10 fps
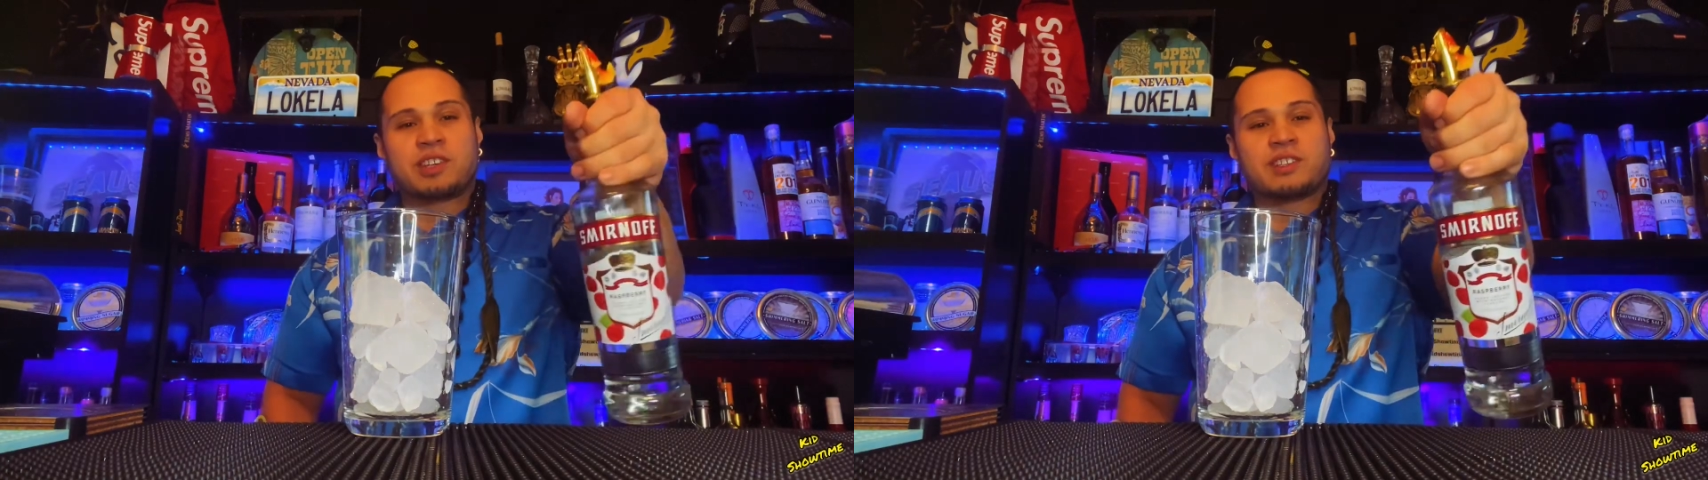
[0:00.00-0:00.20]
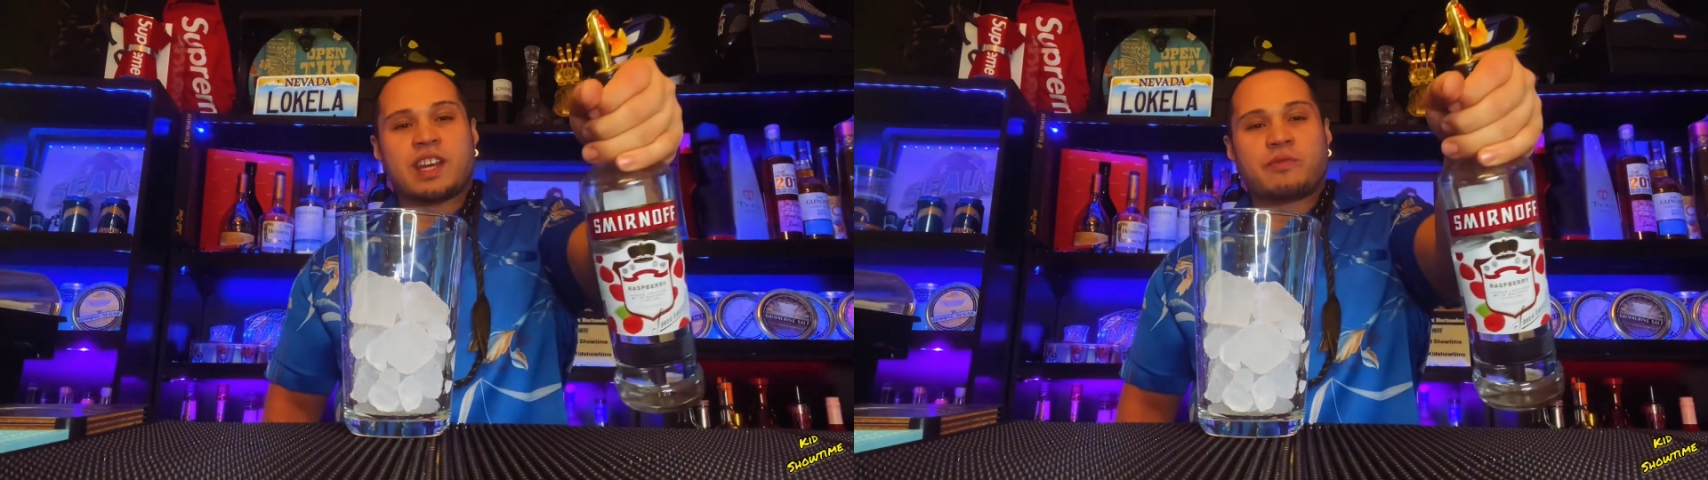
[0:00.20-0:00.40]

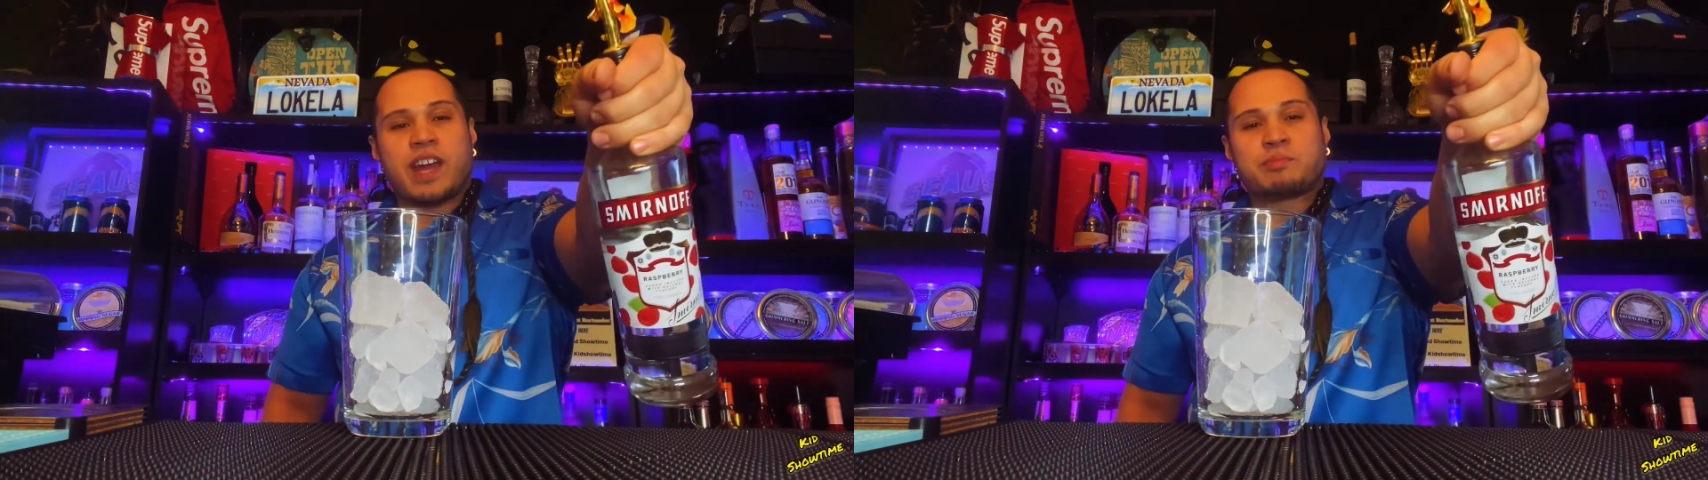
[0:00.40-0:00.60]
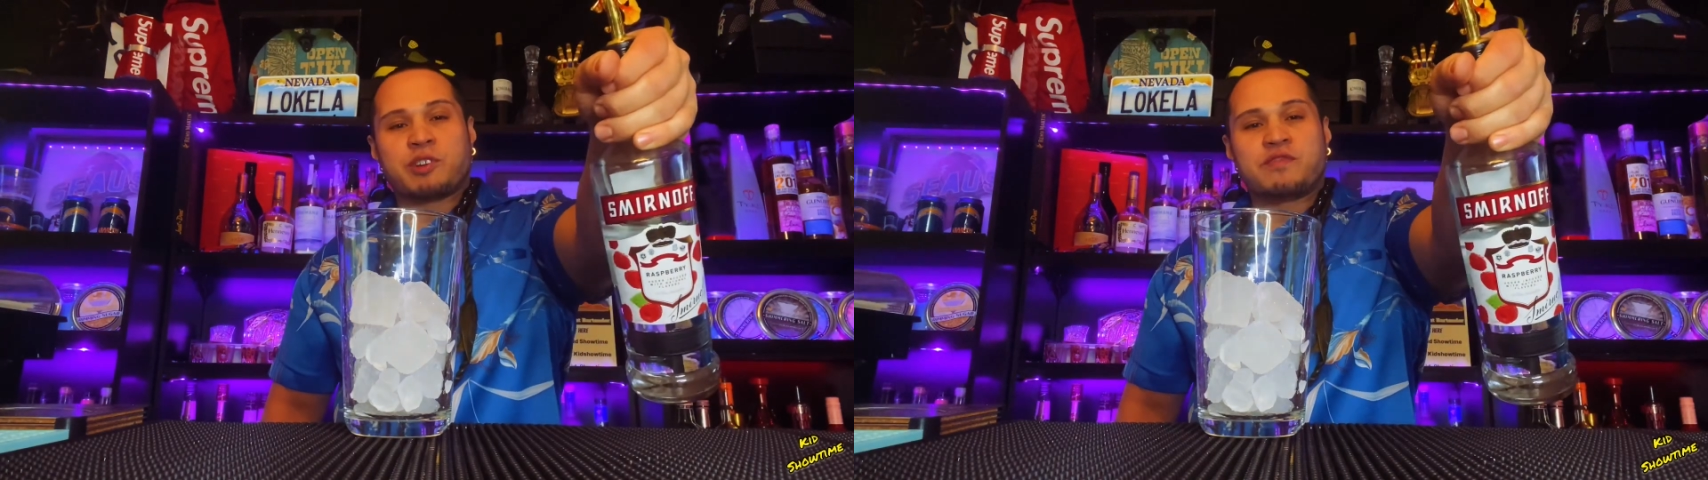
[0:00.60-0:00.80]
use that
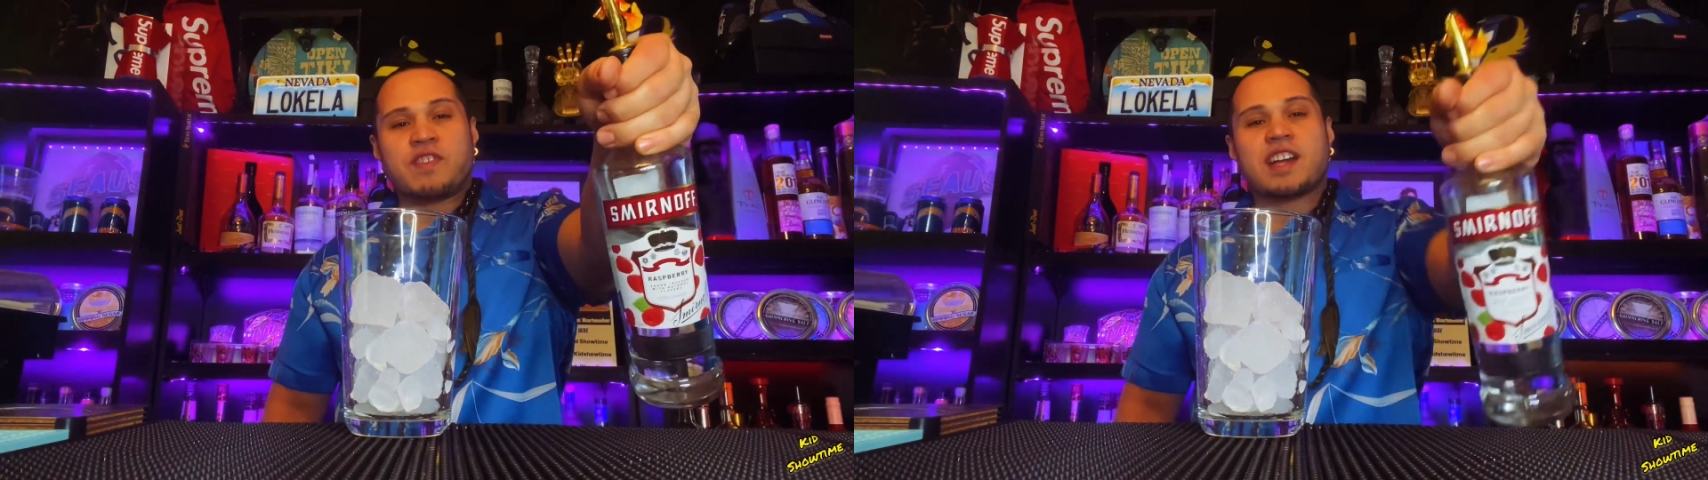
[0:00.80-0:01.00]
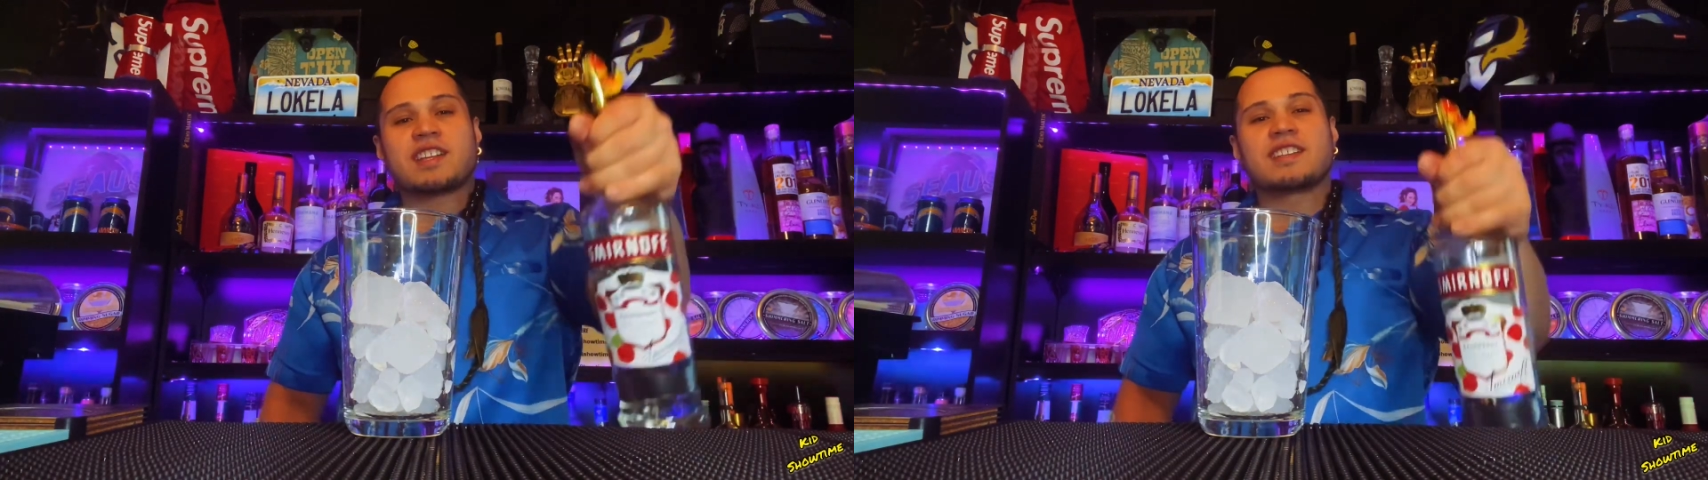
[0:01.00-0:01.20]
raspberry
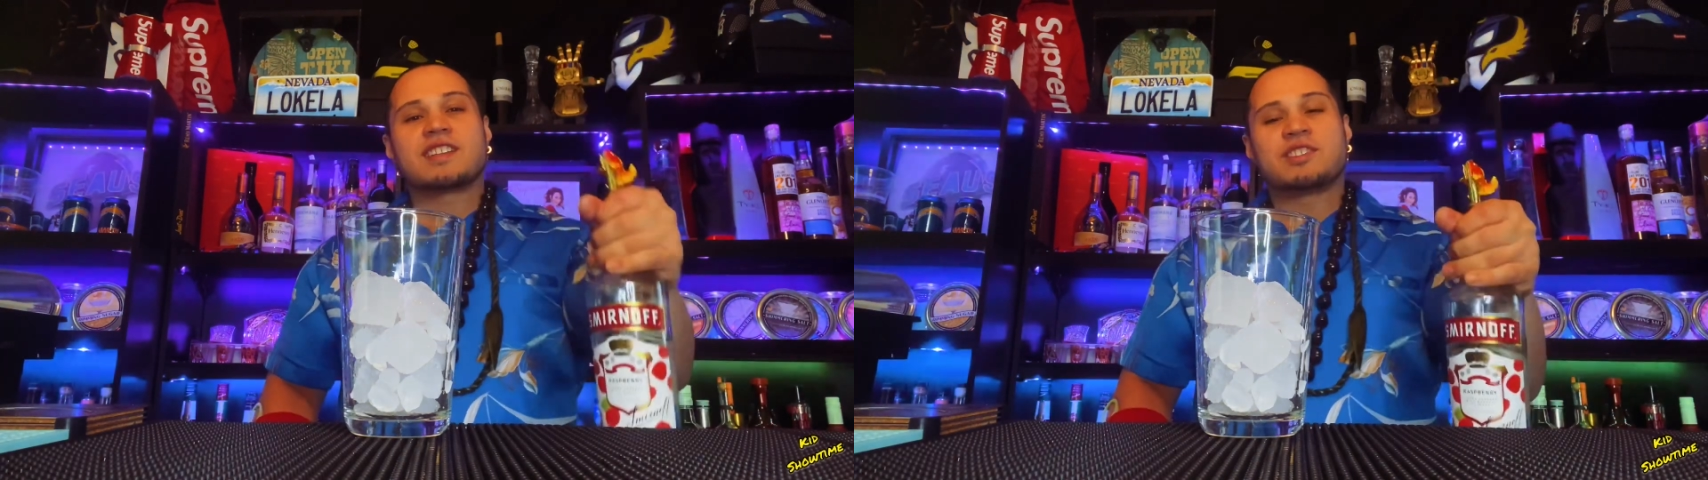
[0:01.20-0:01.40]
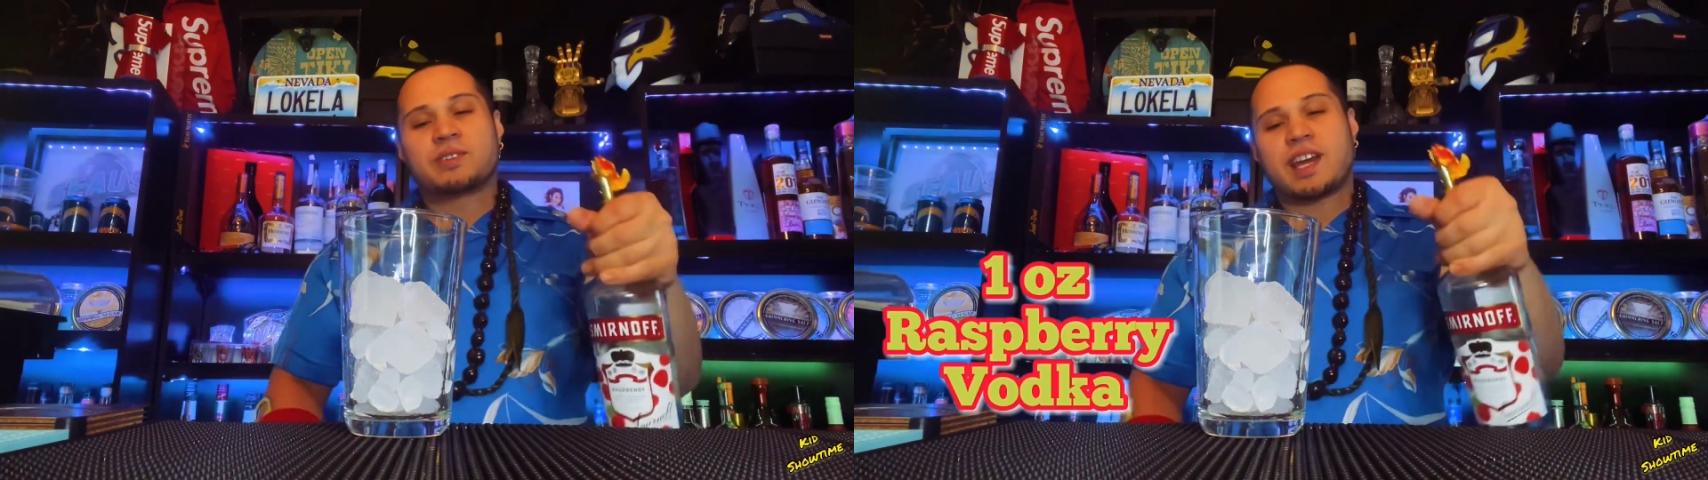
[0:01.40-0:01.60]
vodka.
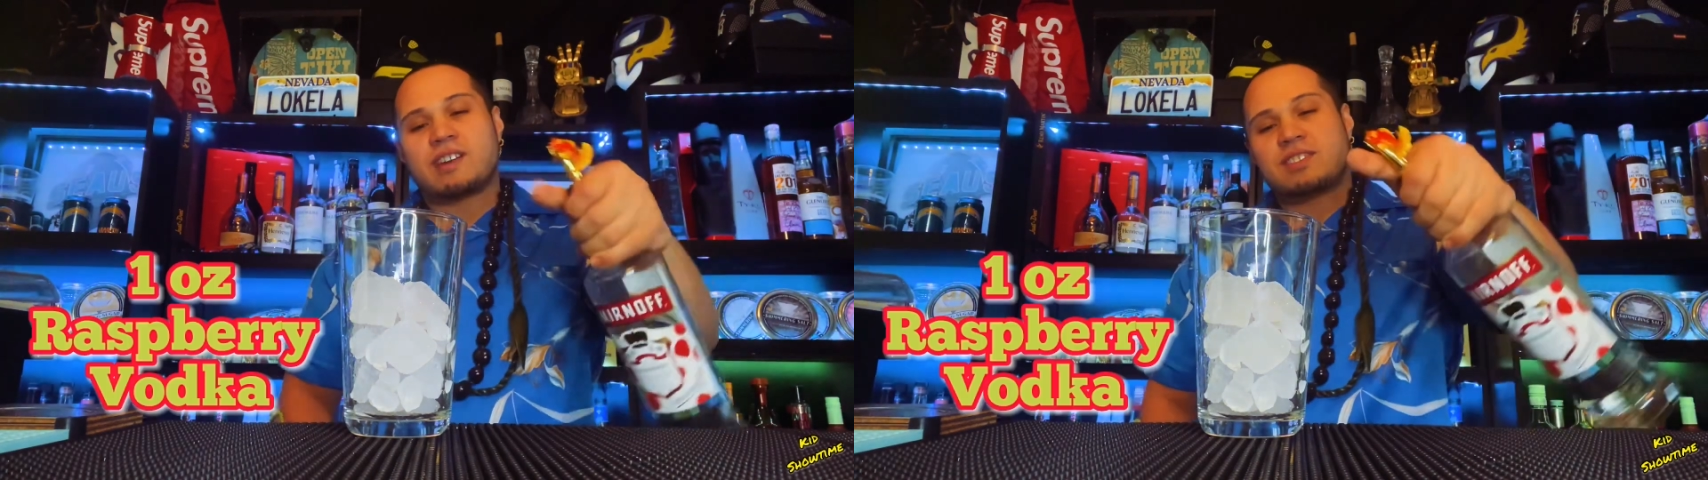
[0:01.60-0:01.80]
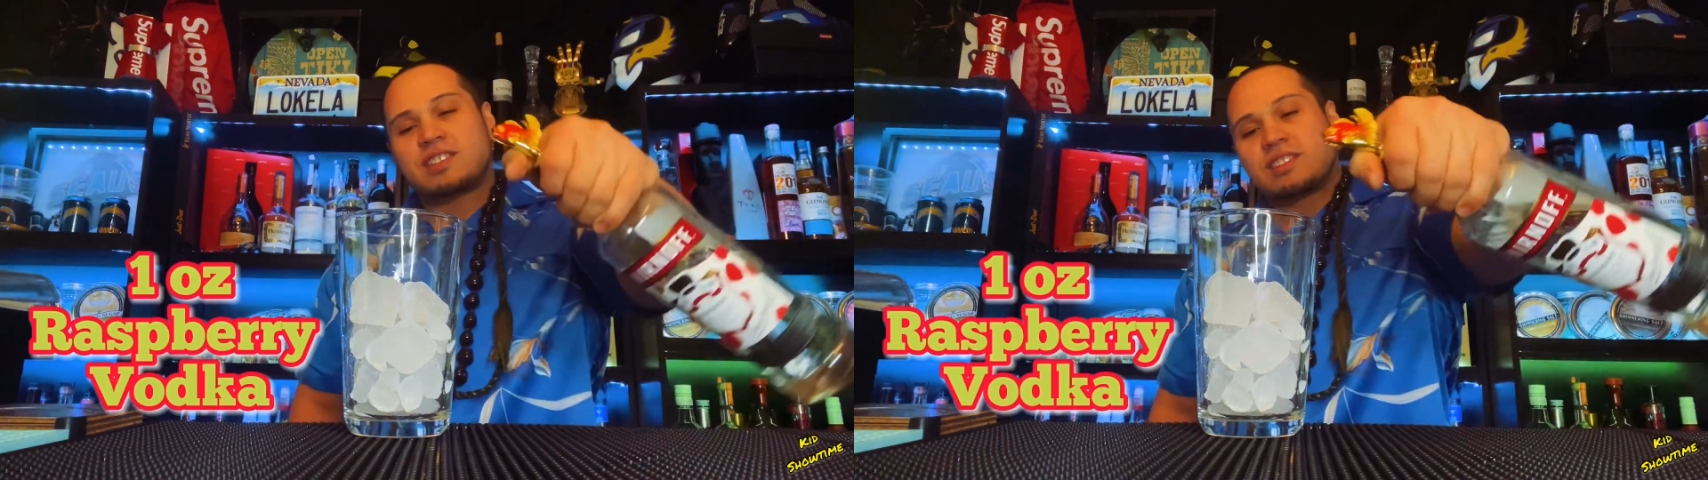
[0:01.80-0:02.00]
Gonna do an
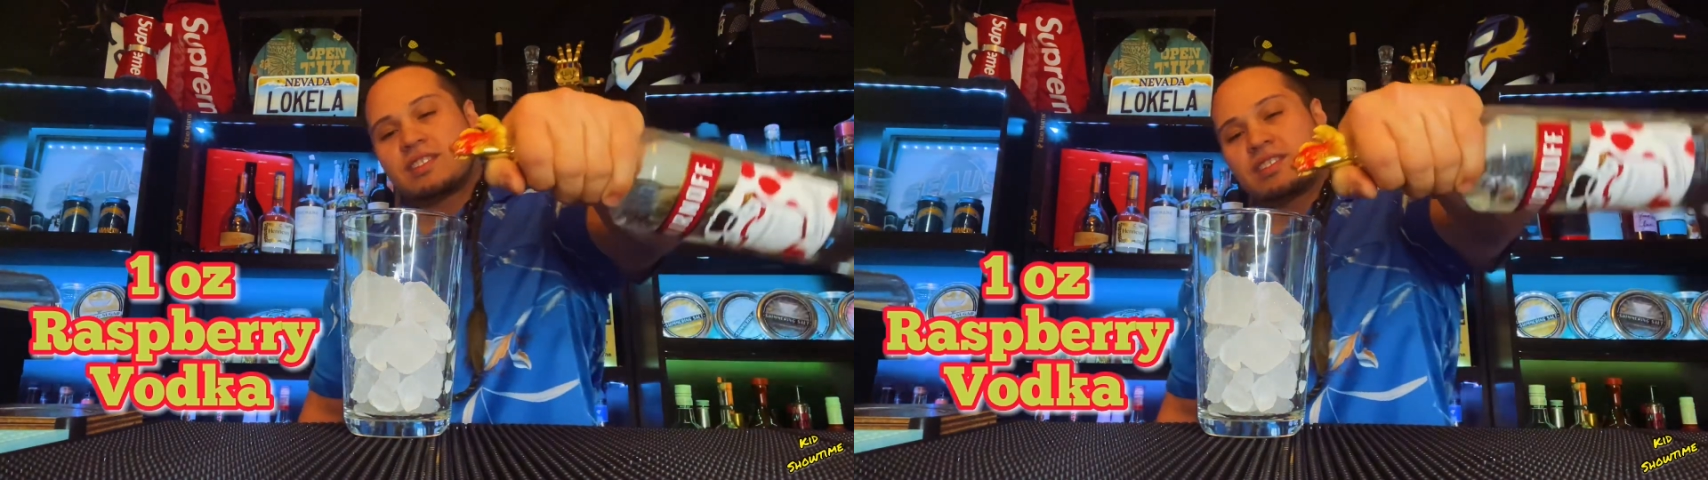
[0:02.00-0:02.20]
ounce.